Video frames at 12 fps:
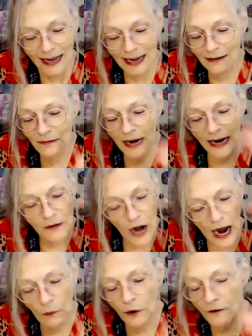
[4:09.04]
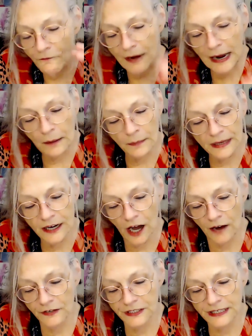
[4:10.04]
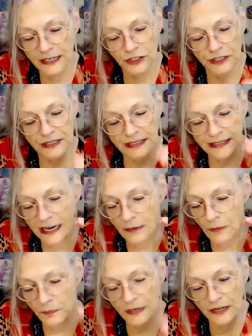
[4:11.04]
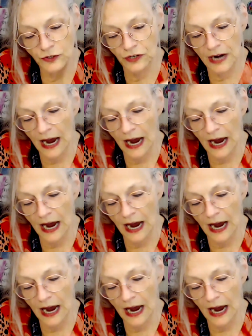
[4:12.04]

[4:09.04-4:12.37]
in our family conversation, this came up yesterday.